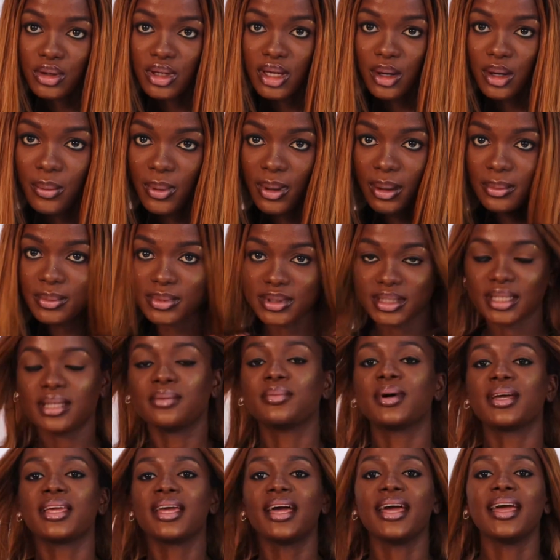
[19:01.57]
You what I'm
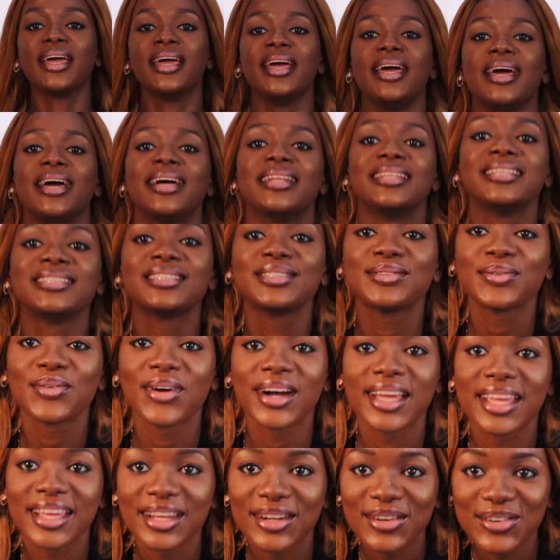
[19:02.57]
saying? But yeah, this is
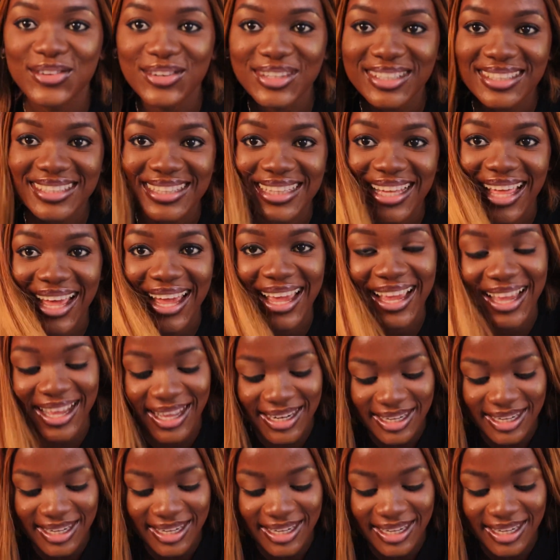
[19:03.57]
what it looks like,